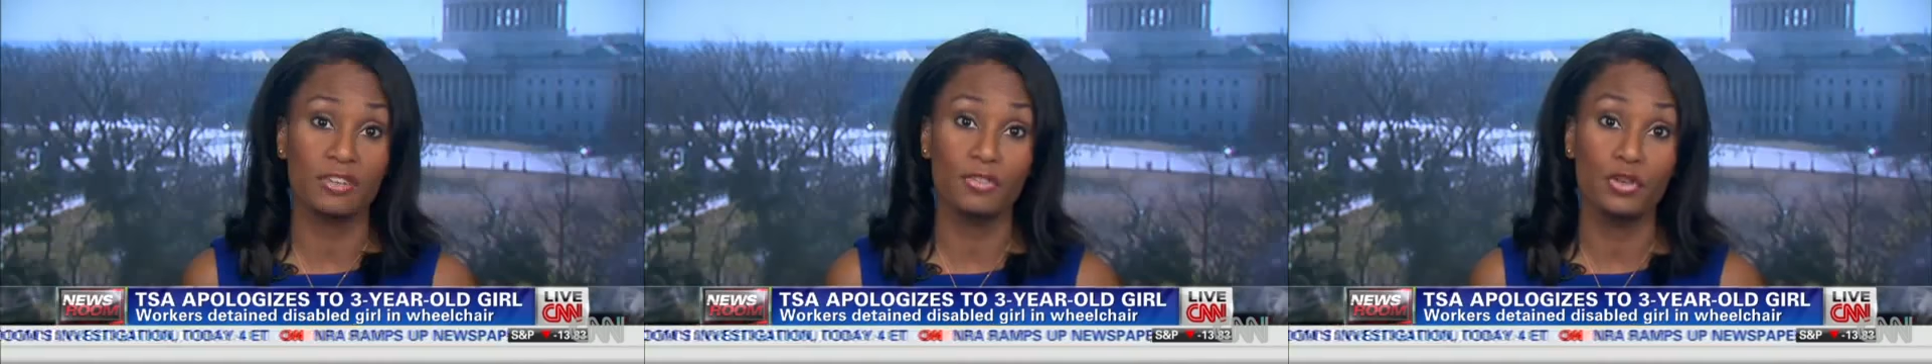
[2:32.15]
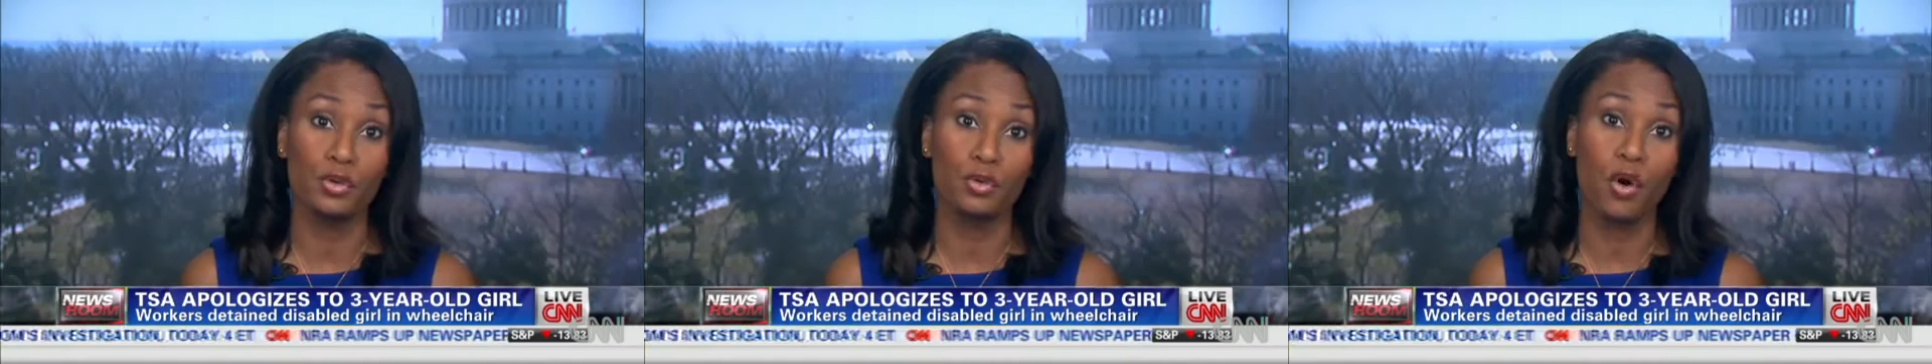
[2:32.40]
us.
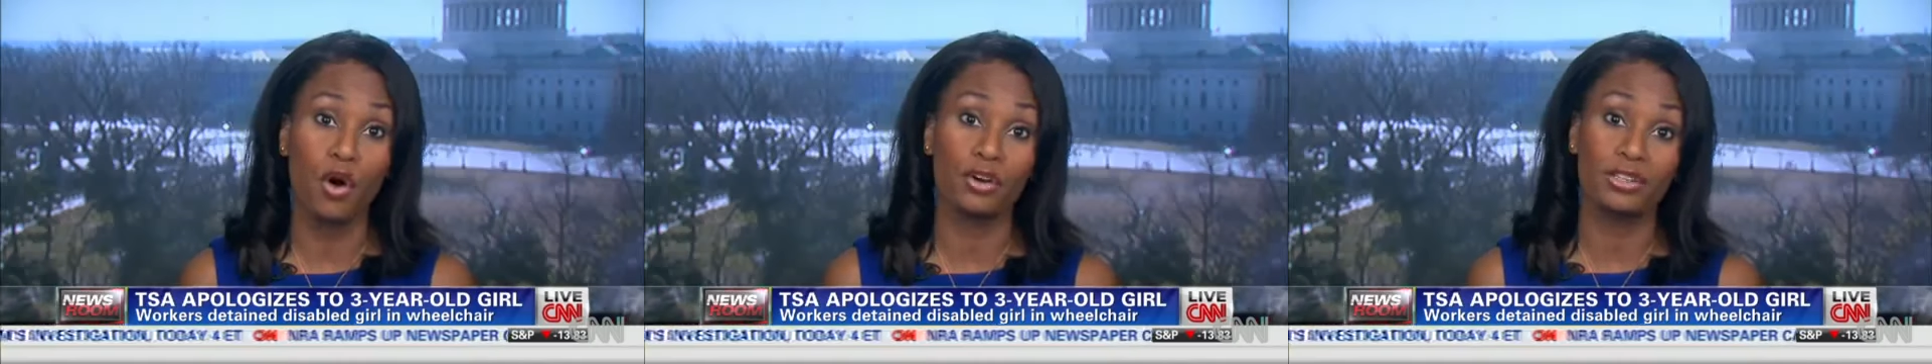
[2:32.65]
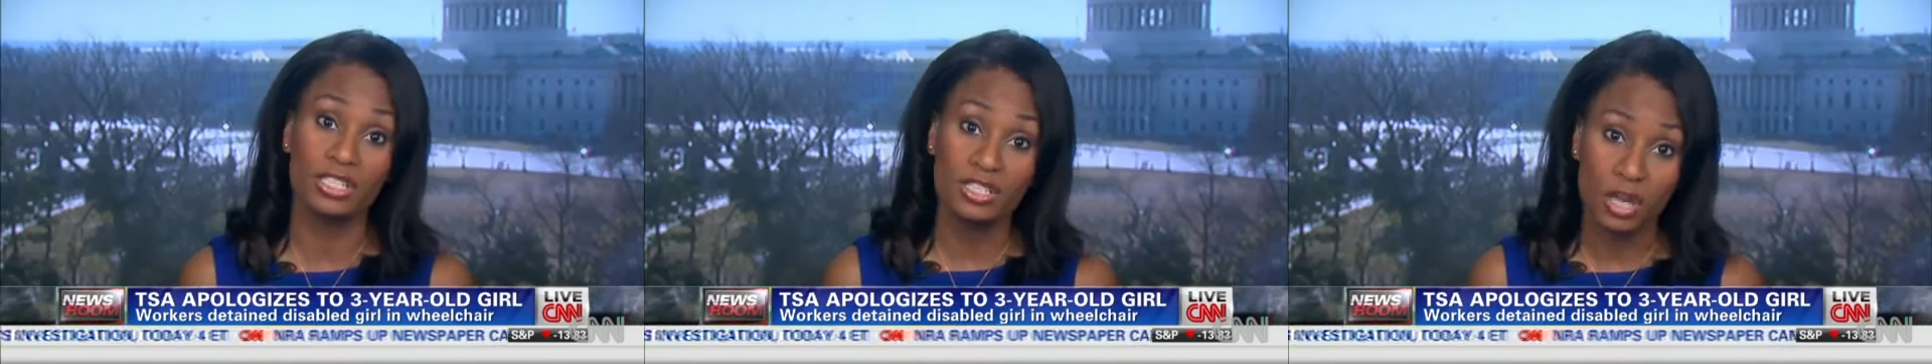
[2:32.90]
If you
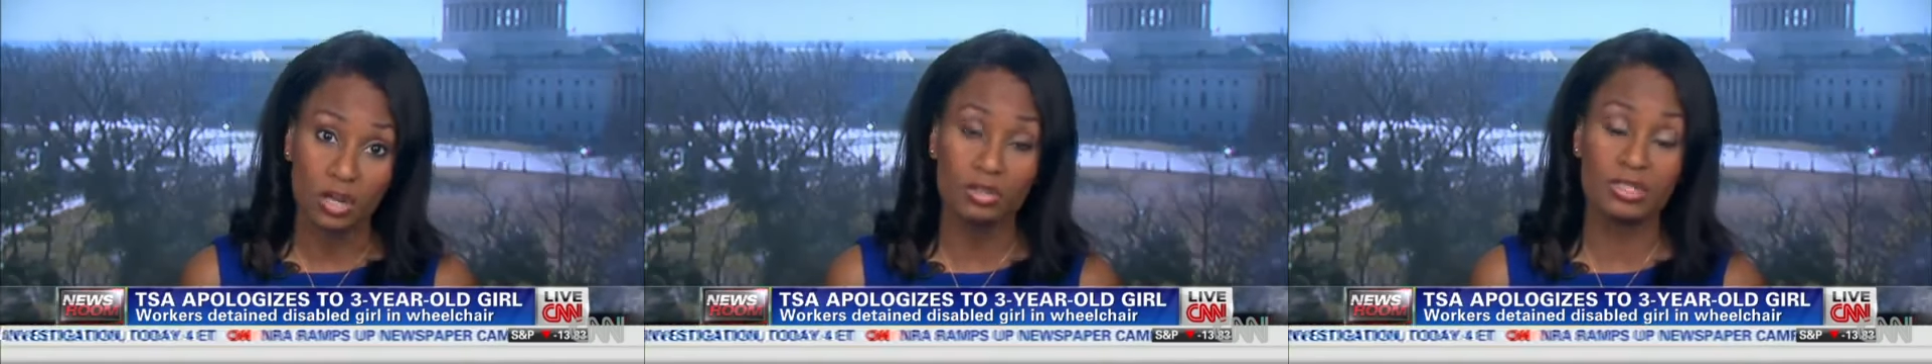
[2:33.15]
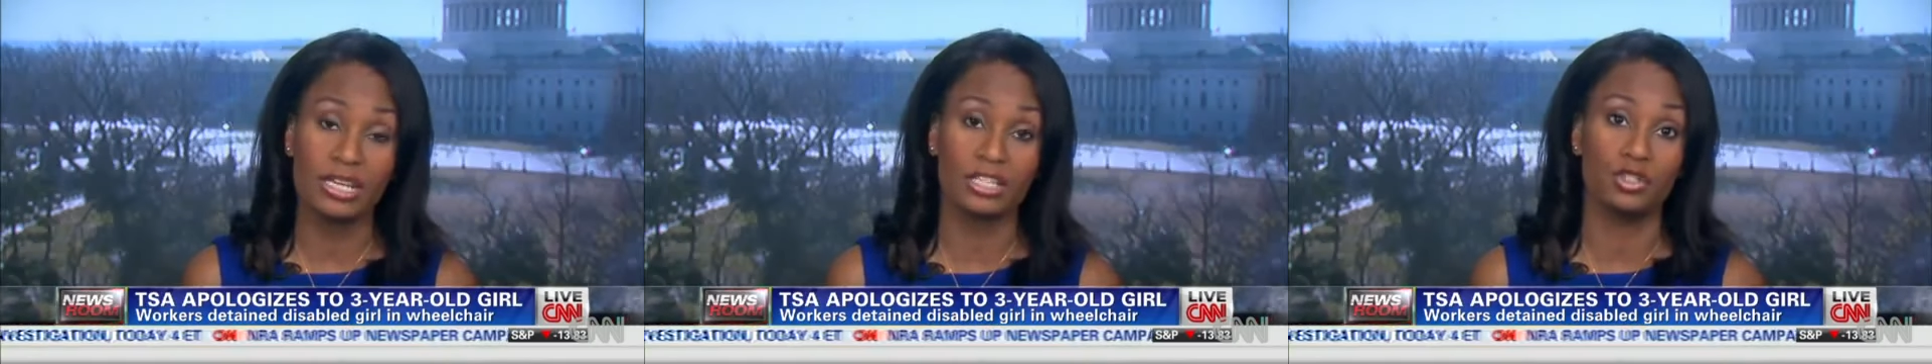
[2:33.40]
are an
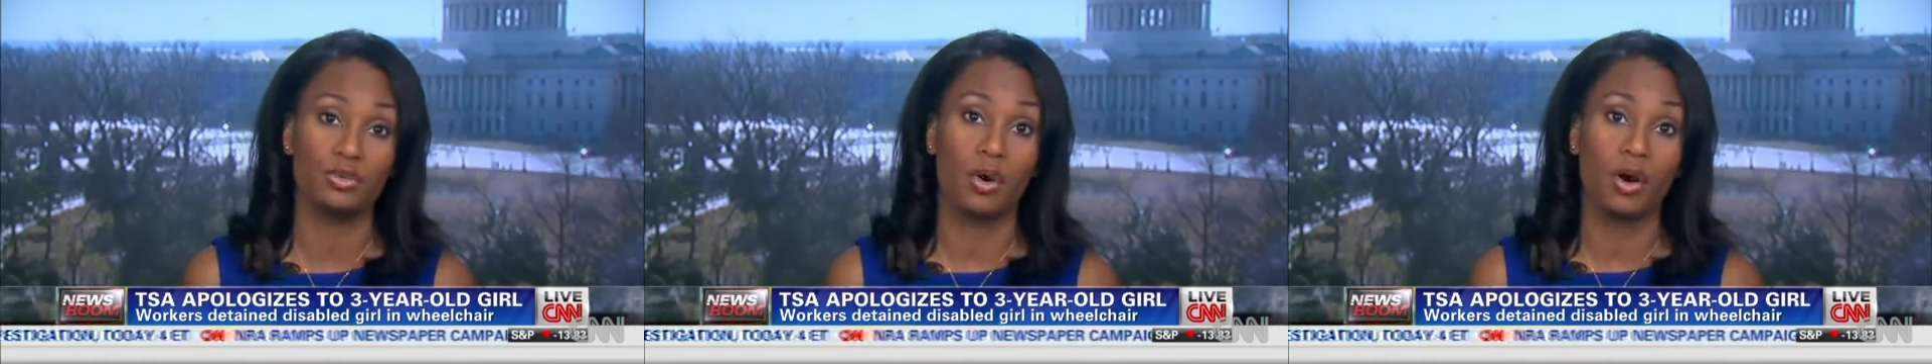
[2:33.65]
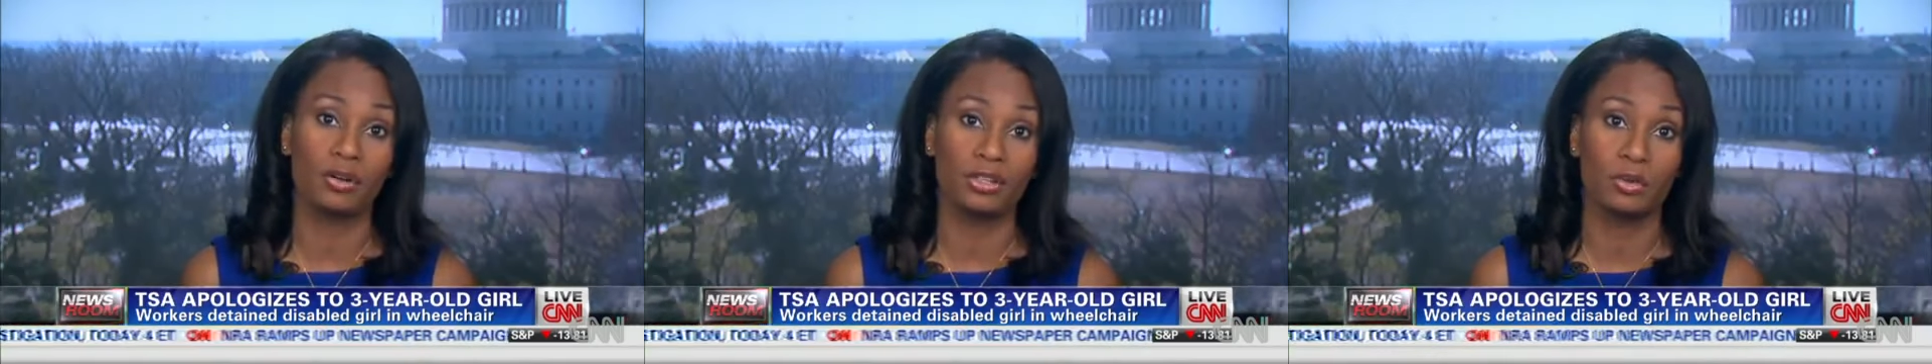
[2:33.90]
adult and
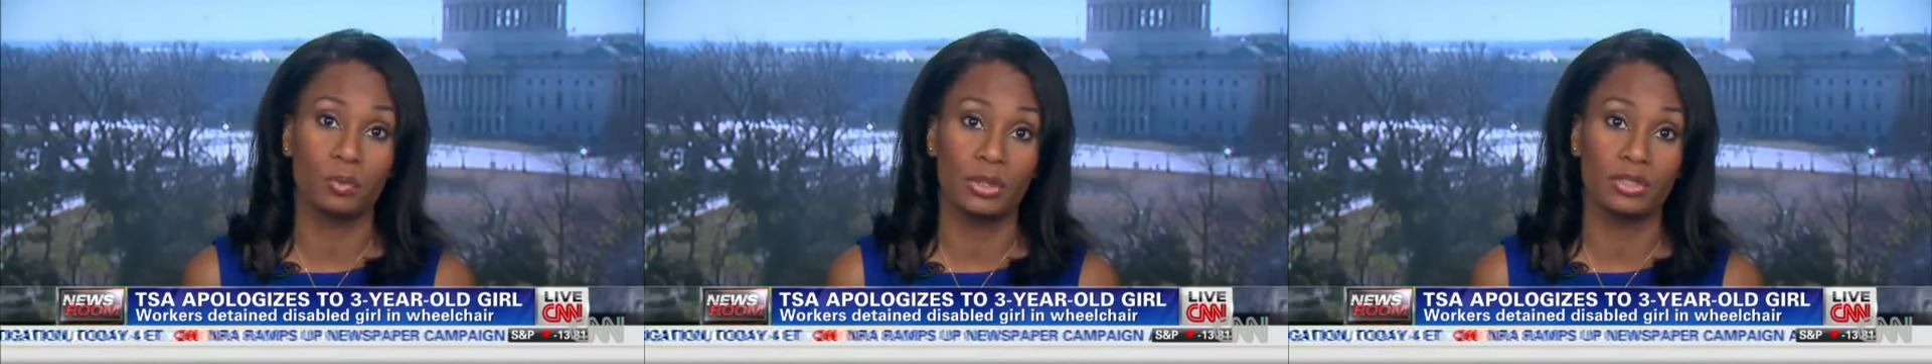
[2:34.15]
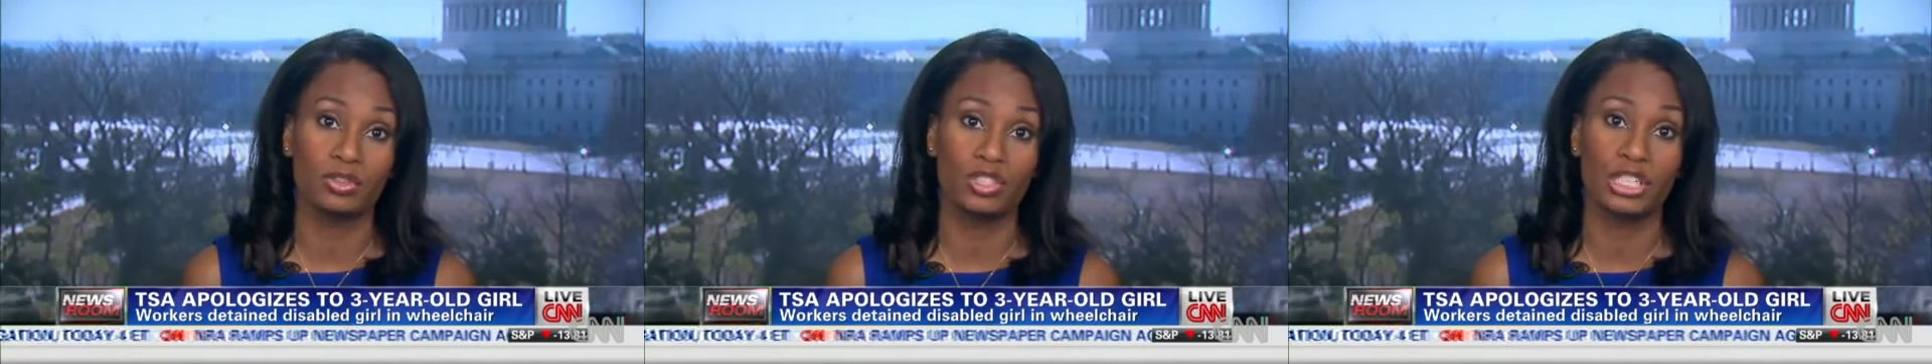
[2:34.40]
you are in a
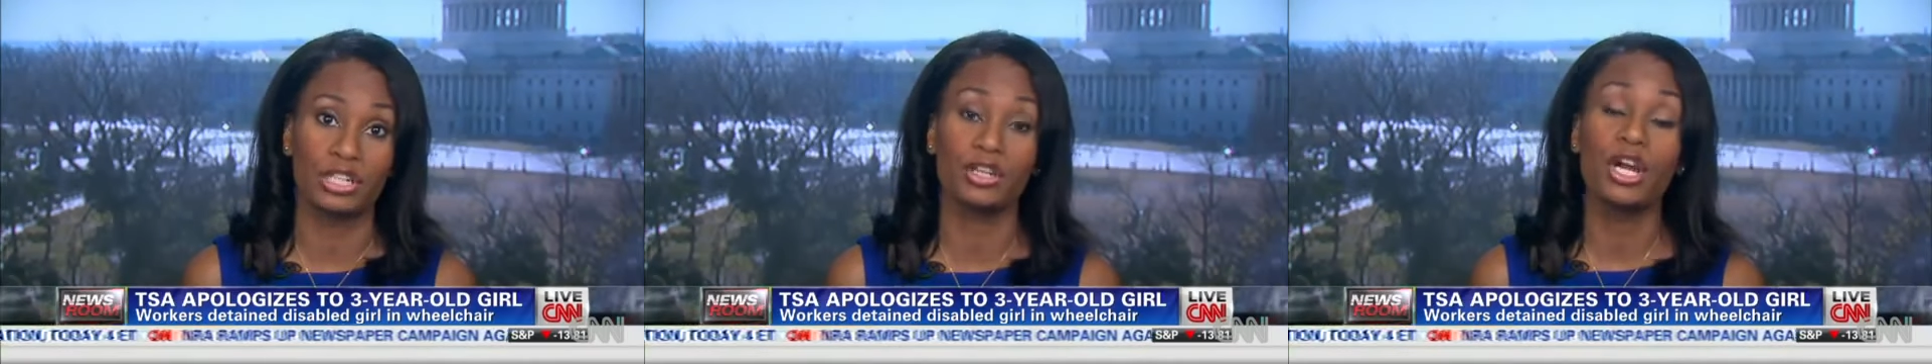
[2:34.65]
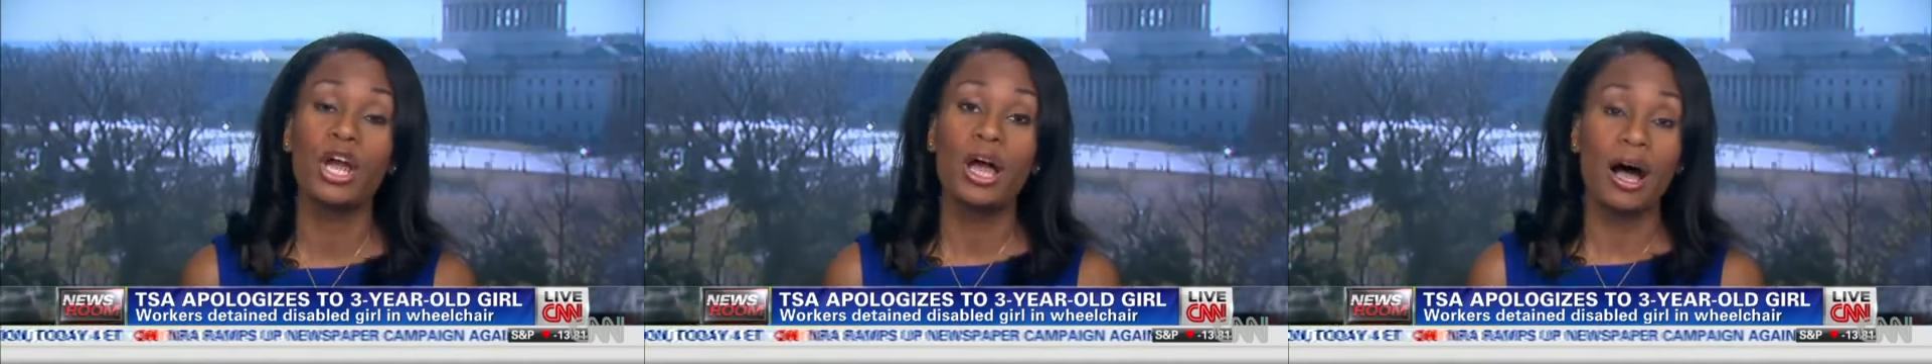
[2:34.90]
wheelchair,